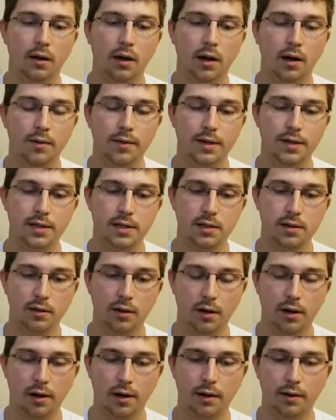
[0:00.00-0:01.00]
They still
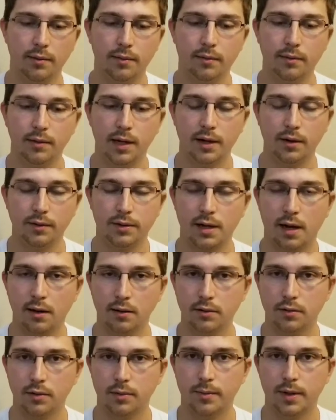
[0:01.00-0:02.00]
are. I don't talk to
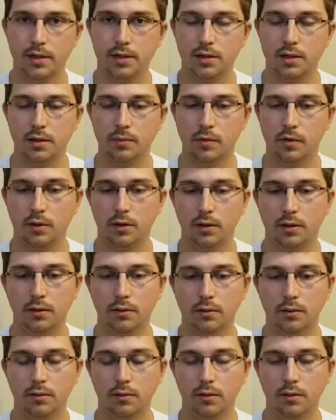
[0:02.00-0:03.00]
them much anymore though.
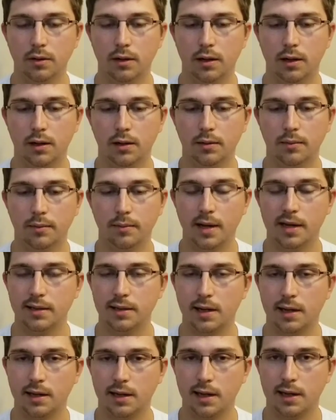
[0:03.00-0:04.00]
I
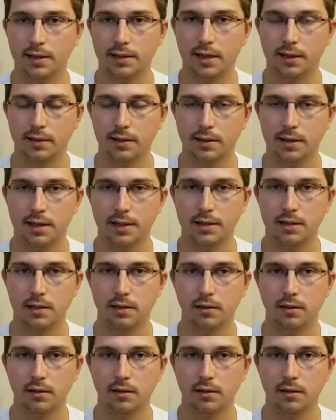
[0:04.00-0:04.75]
kind of talked to Dustin.